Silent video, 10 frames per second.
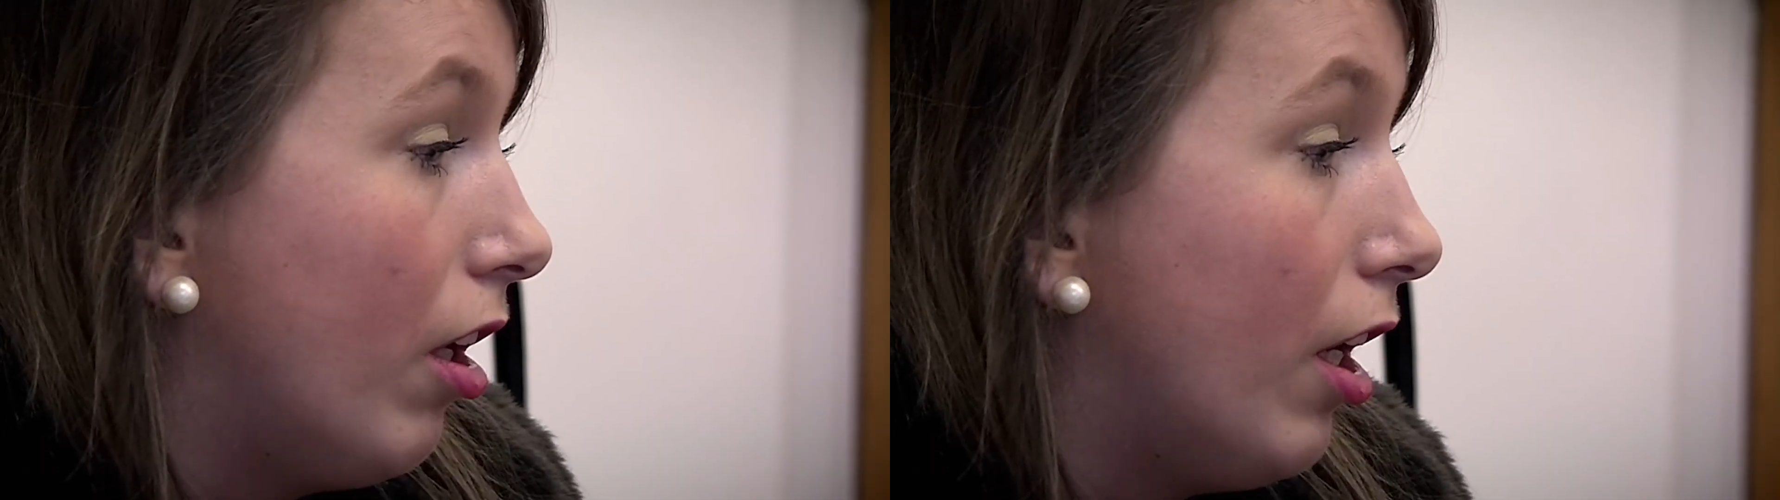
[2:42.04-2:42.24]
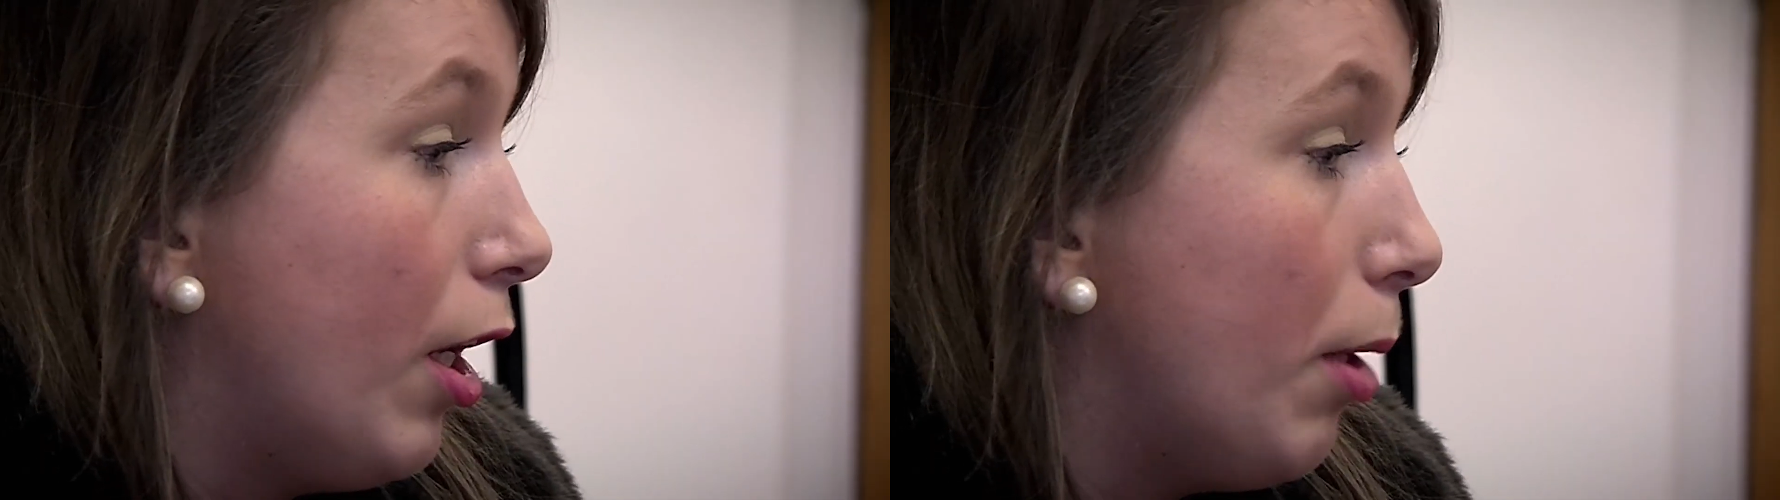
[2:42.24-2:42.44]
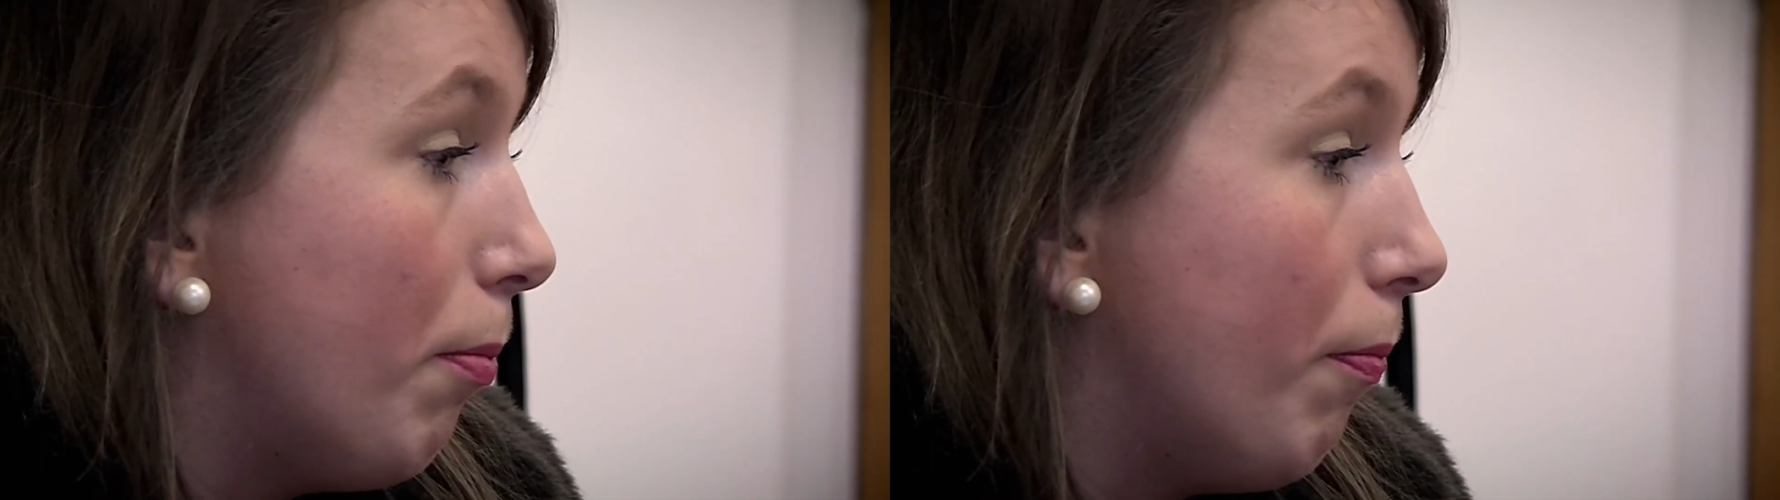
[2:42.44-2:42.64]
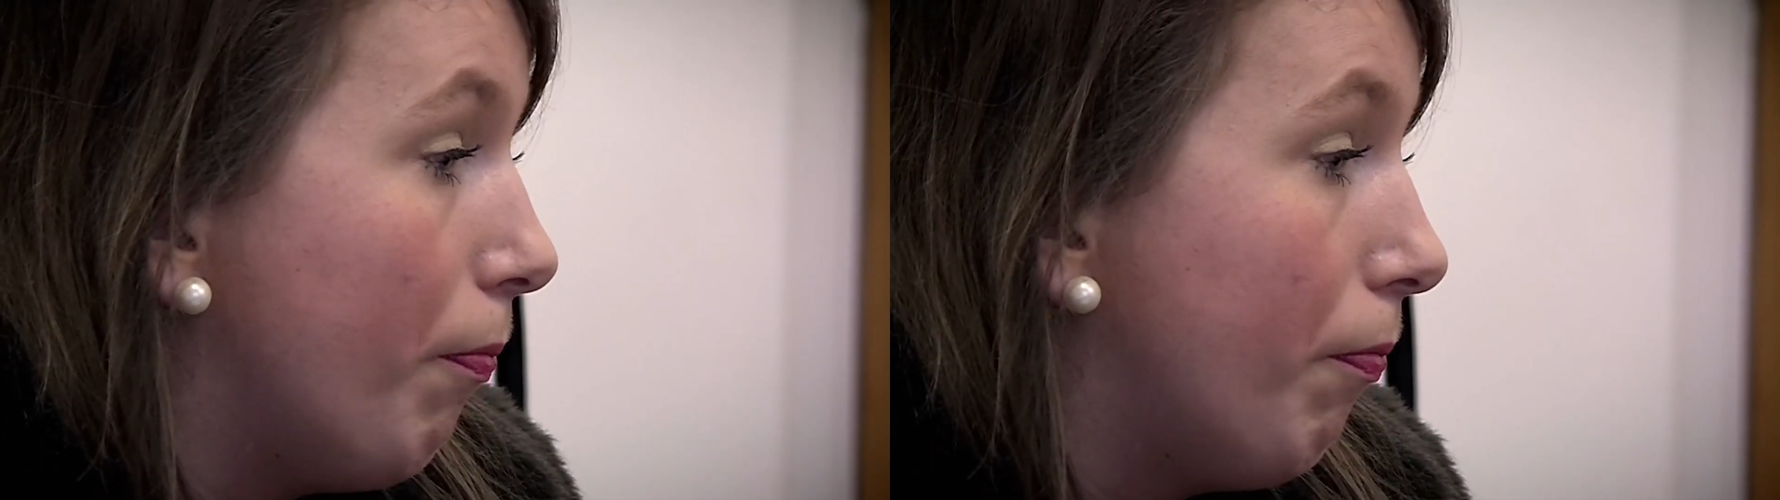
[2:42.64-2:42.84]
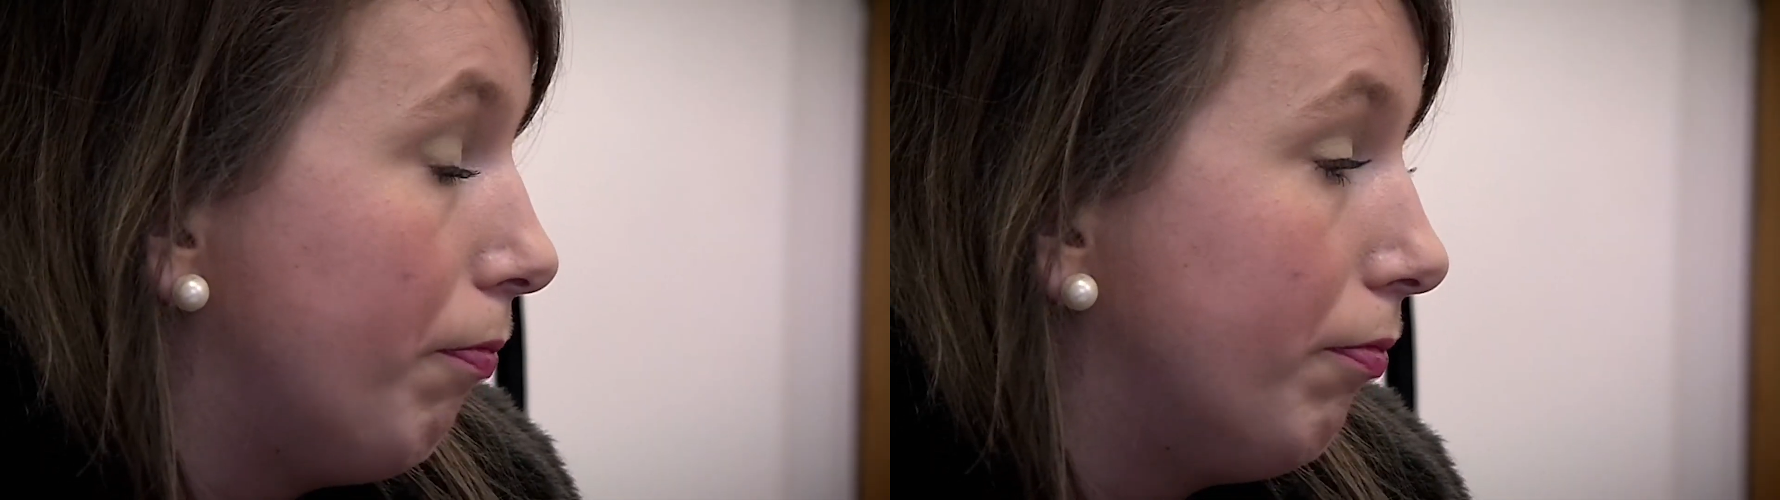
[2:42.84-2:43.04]

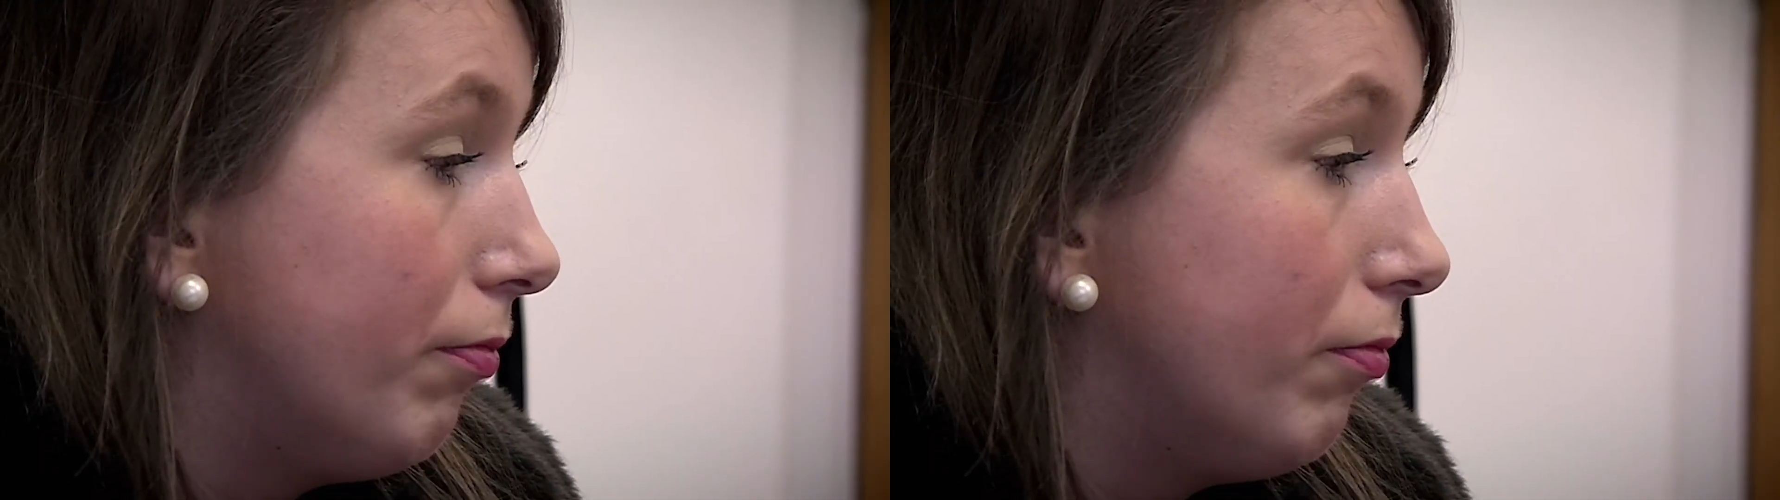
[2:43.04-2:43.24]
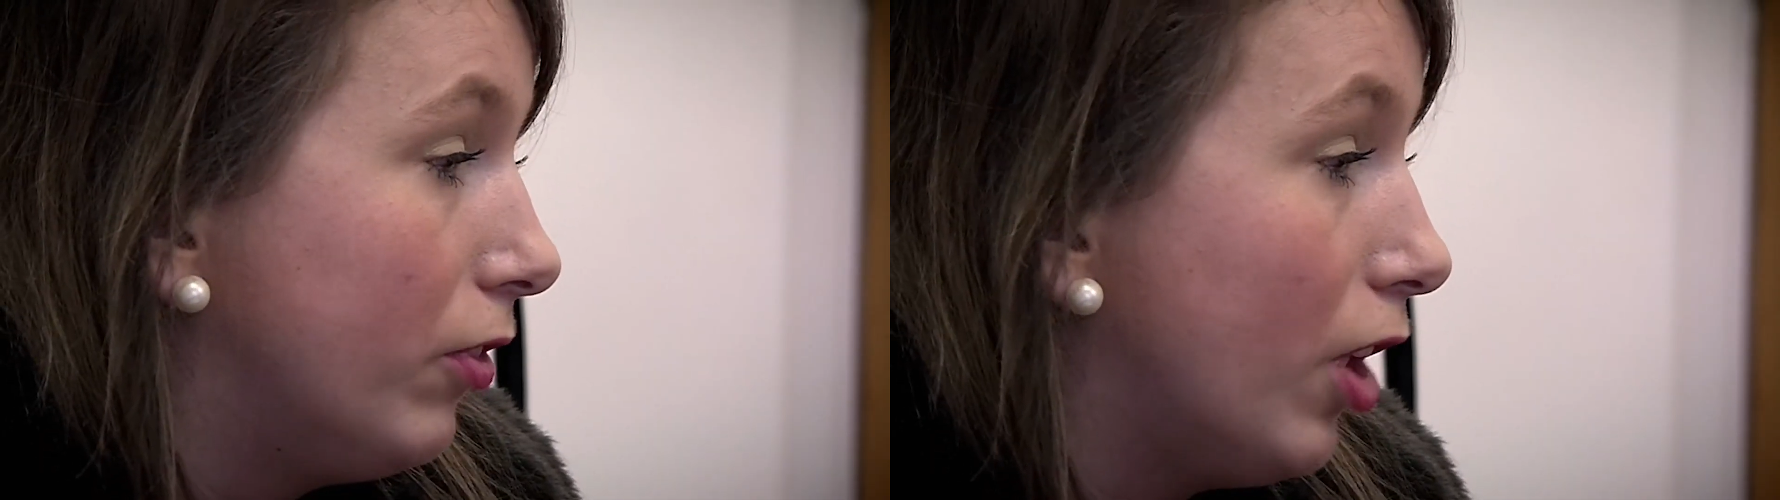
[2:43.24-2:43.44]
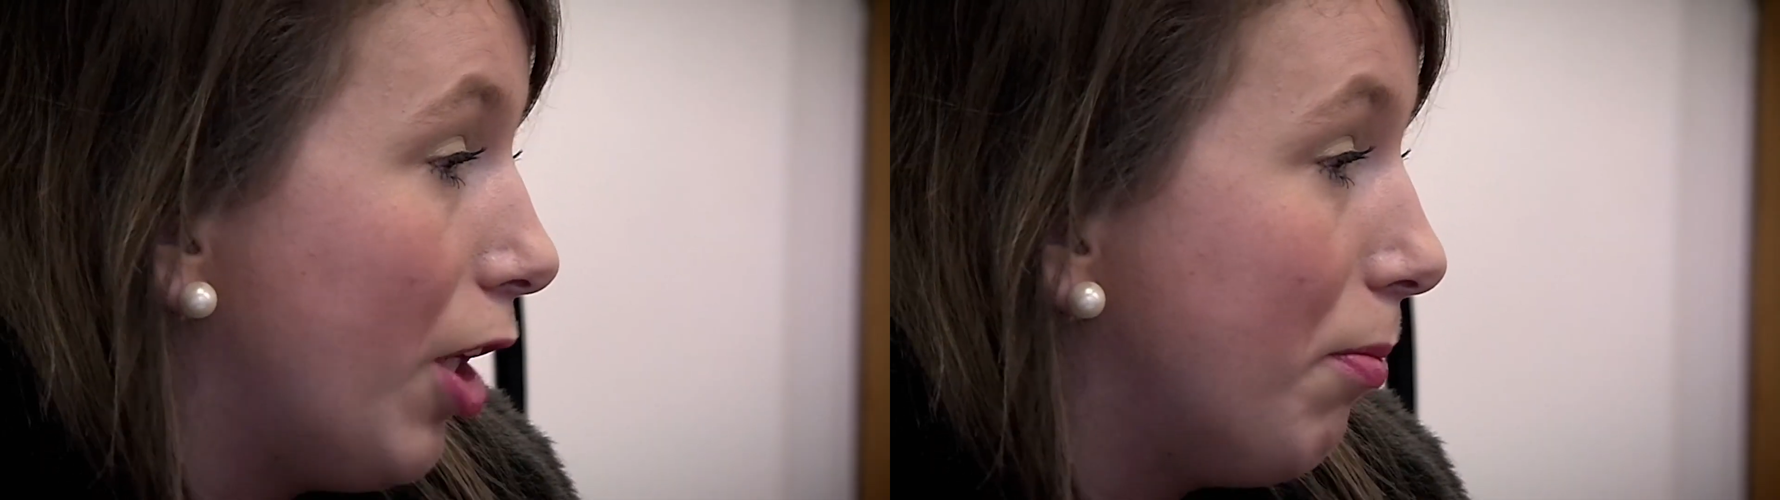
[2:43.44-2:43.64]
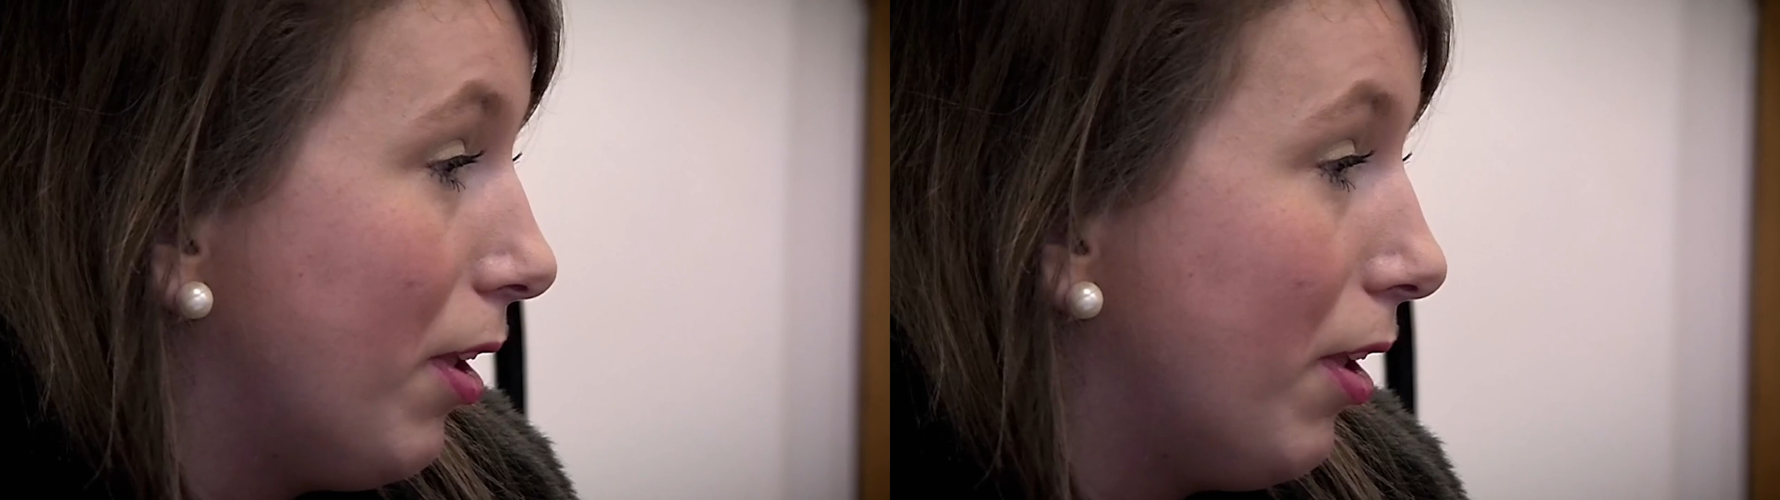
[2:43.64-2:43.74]
No,